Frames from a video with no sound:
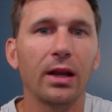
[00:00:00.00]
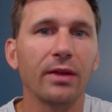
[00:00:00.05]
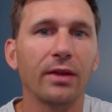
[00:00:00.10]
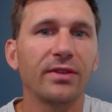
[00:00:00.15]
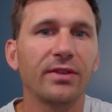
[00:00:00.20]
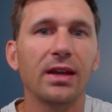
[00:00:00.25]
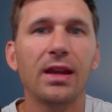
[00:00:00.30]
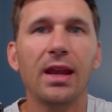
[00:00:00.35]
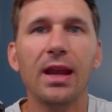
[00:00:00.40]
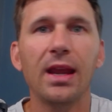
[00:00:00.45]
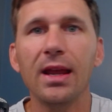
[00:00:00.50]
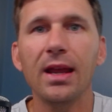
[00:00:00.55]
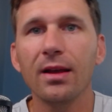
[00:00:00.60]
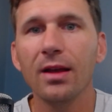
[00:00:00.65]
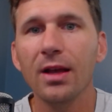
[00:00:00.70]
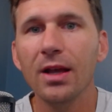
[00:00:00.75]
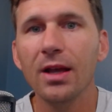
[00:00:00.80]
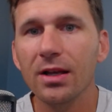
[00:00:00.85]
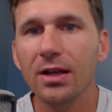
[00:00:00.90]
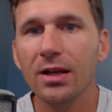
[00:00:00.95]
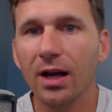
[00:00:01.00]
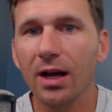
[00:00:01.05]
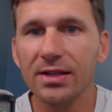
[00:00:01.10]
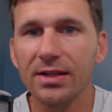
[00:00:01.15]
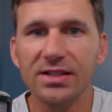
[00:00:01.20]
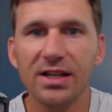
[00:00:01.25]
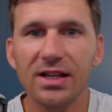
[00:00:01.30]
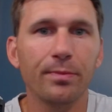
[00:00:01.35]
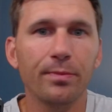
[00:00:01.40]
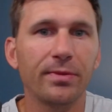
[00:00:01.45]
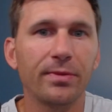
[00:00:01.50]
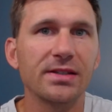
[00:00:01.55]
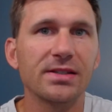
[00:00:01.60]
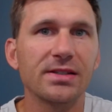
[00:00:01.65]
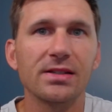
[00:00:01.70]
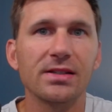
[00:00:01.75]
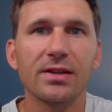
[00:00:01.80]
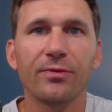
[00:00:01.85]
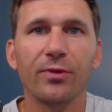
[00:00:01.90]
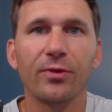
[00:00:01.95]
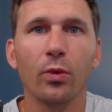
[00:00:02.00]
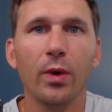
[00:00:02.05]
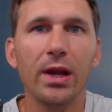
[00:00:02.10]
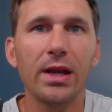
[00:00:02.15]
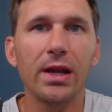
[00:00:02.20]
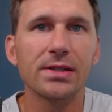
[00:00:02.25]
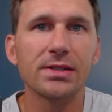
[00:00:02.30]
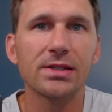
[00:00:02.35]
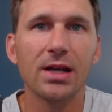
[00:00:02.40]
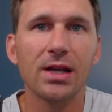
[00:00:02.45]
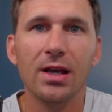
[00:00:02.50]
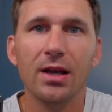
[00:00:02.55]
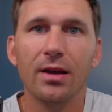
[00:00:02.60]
if they can't set up these in different ways,